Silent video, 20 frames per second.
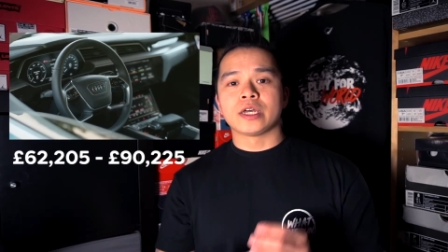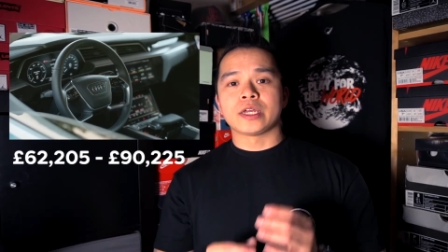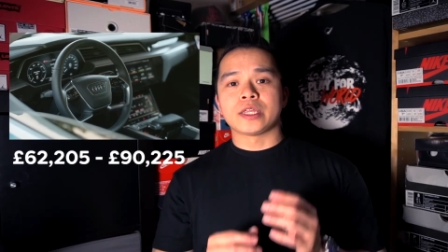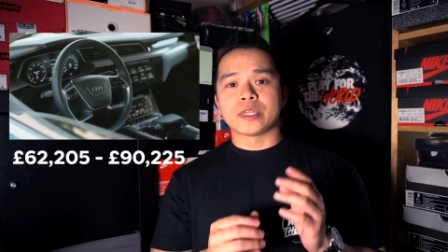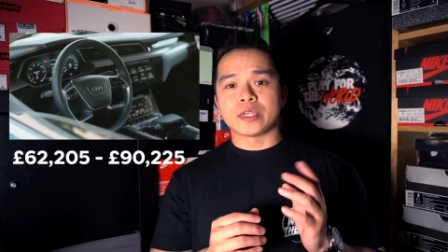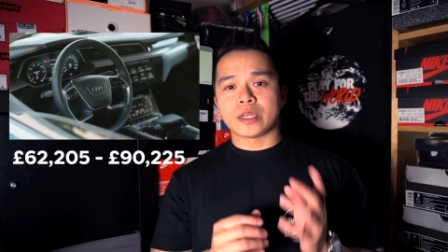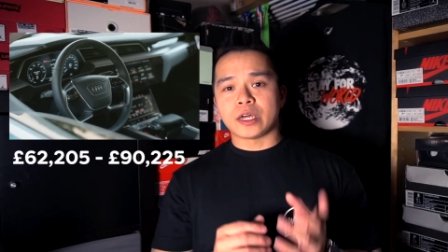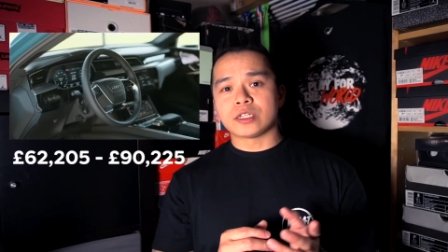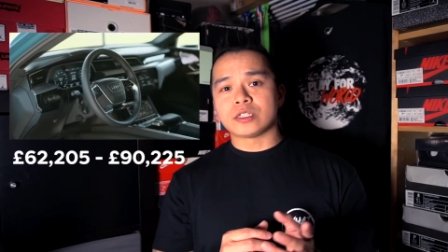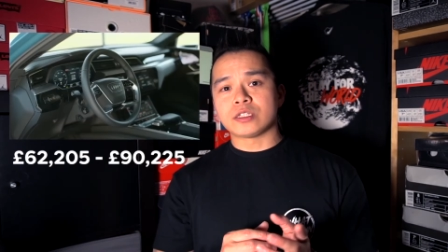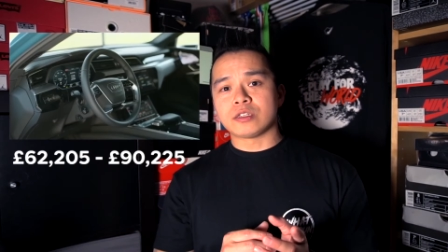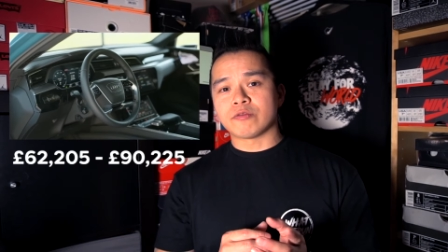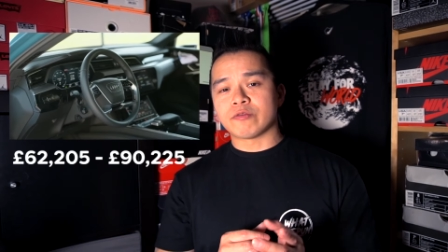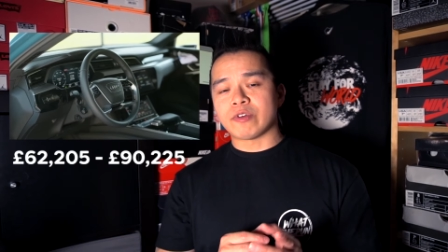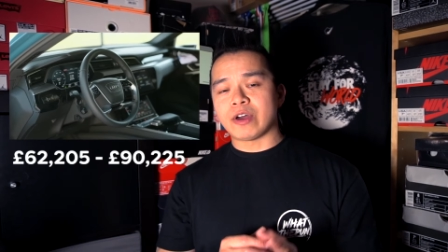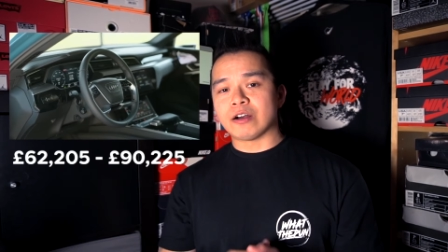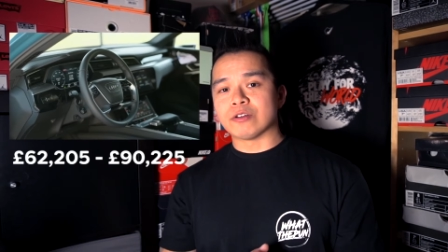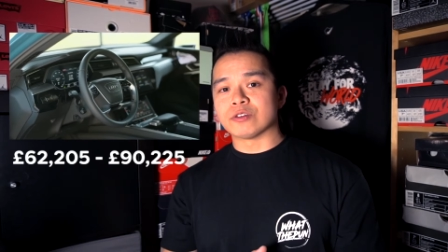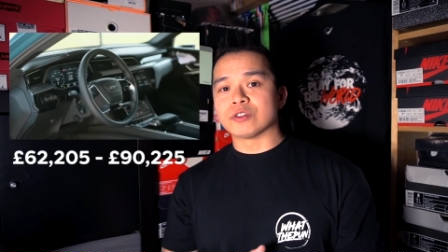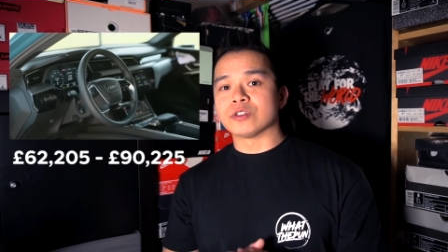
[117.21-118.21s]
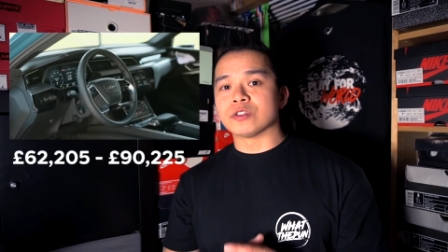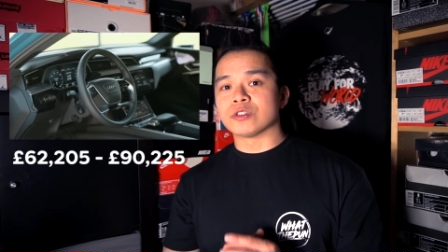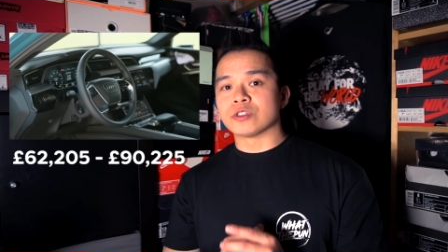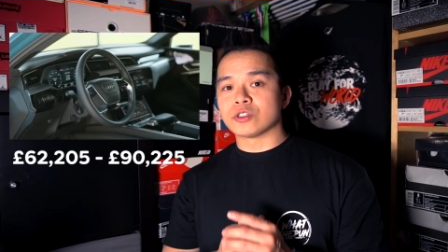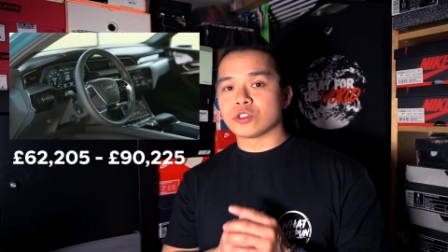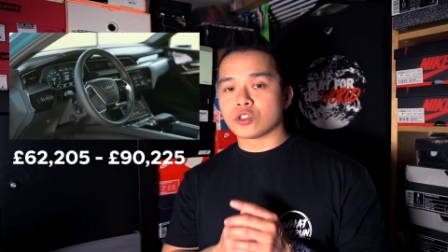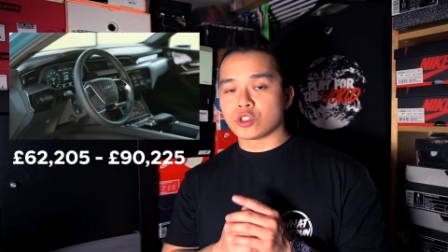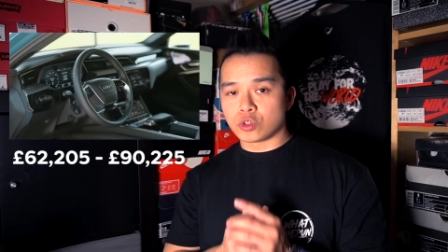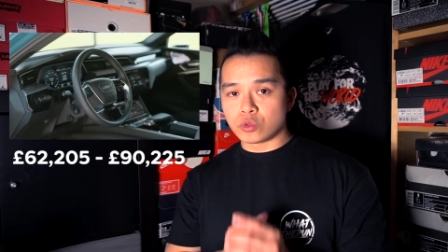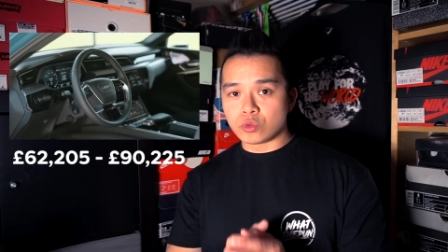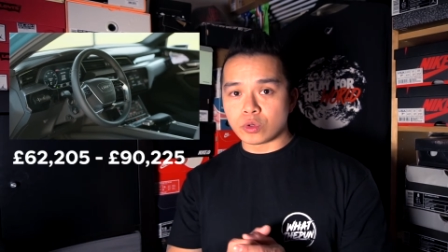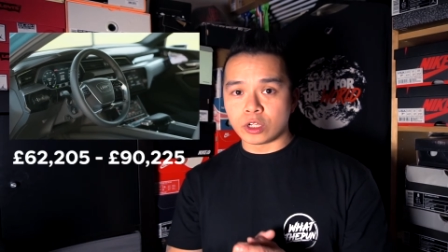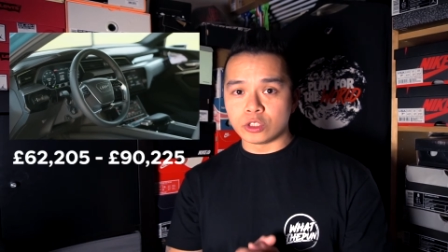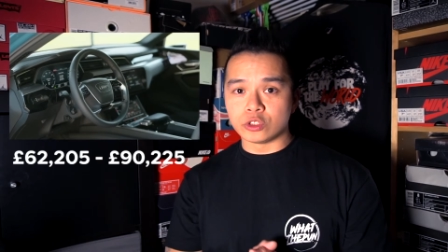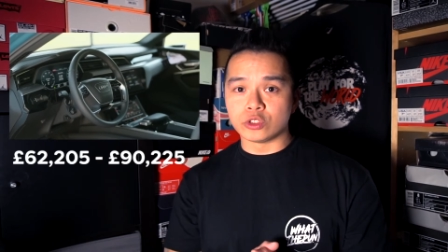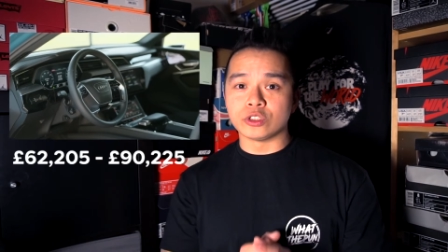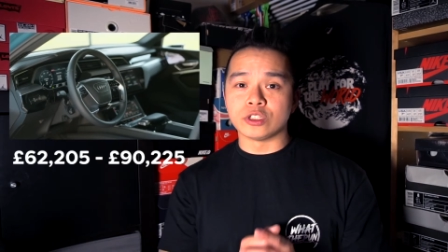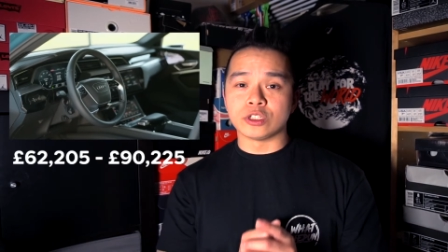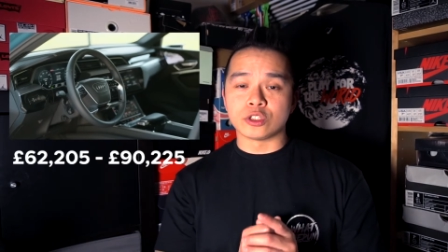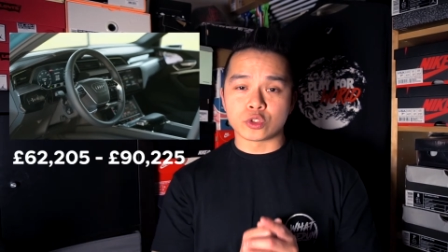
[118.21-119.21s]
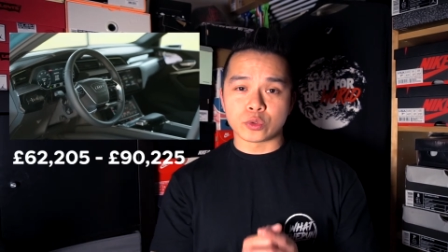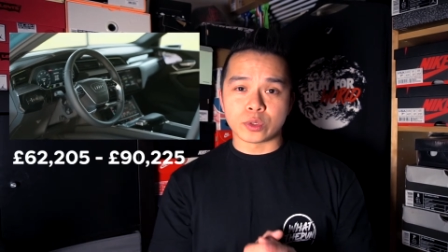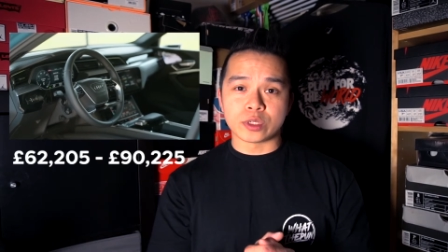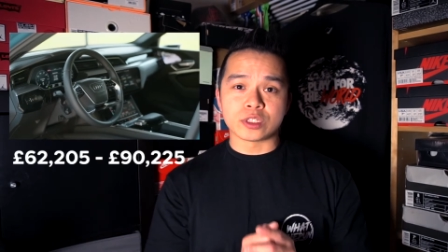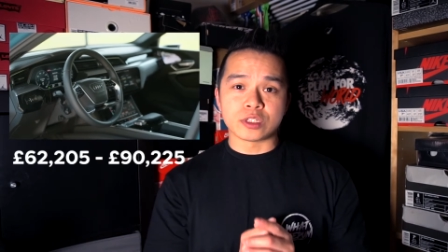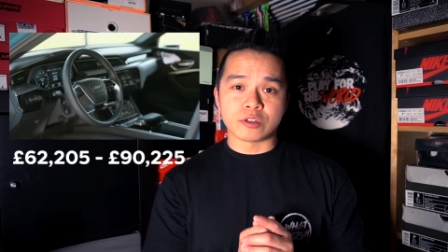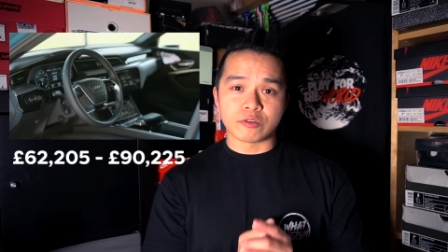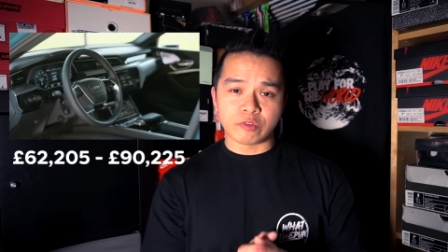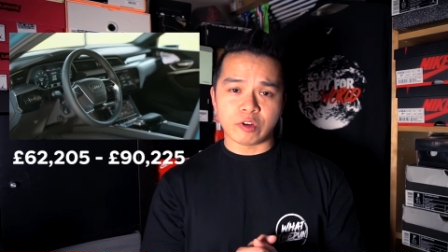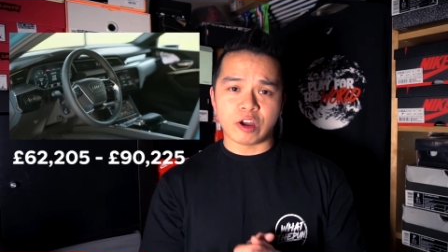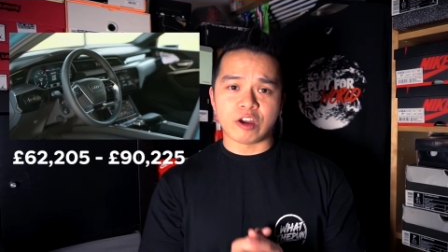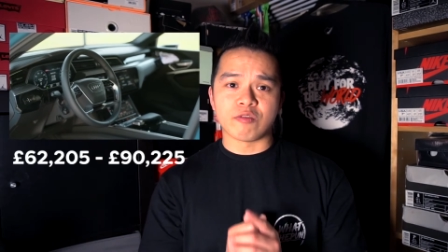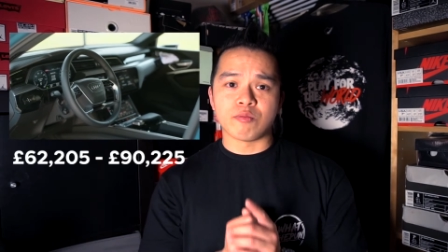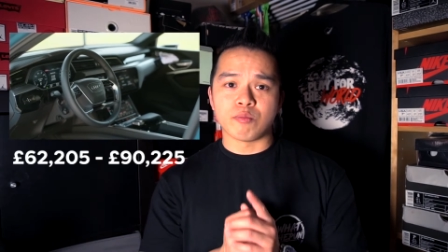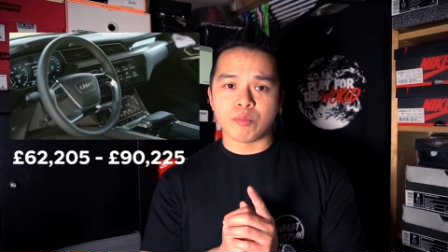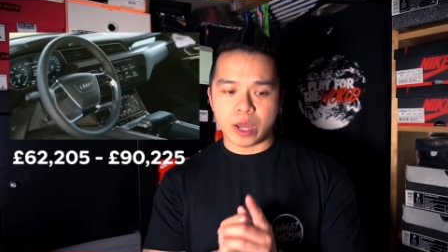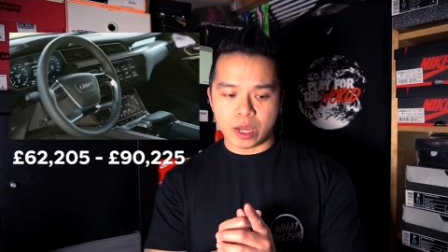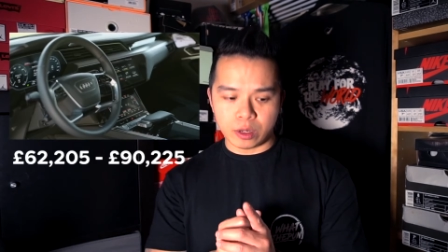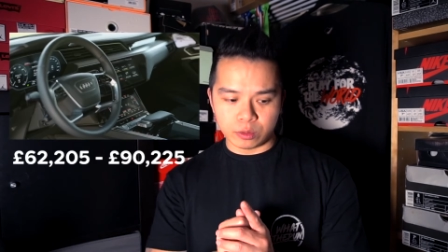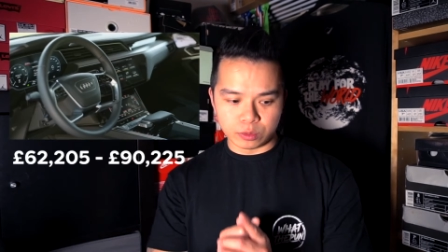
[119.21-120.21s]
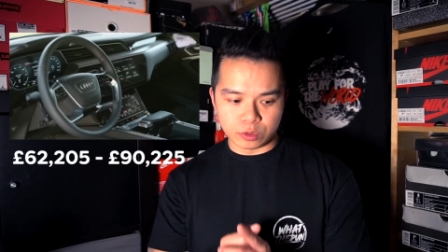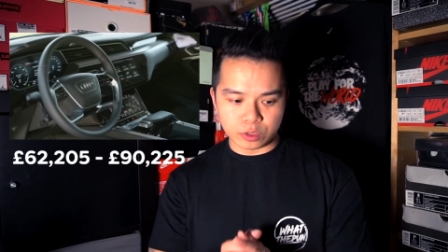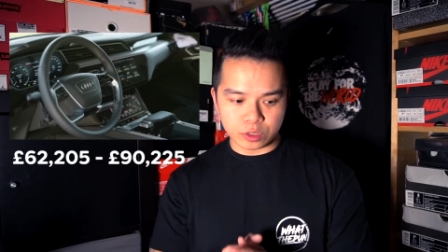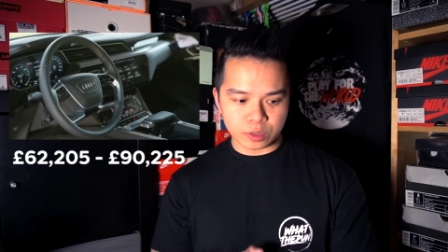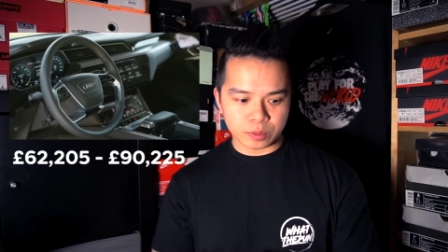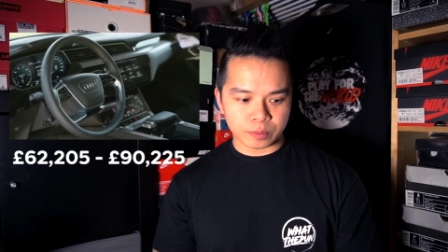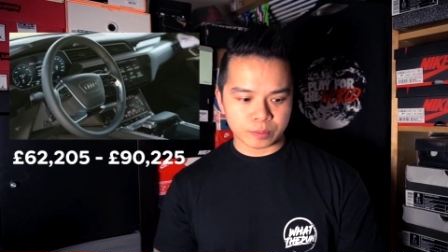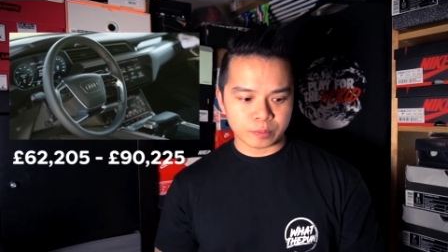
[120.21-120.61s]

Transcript: £90,225.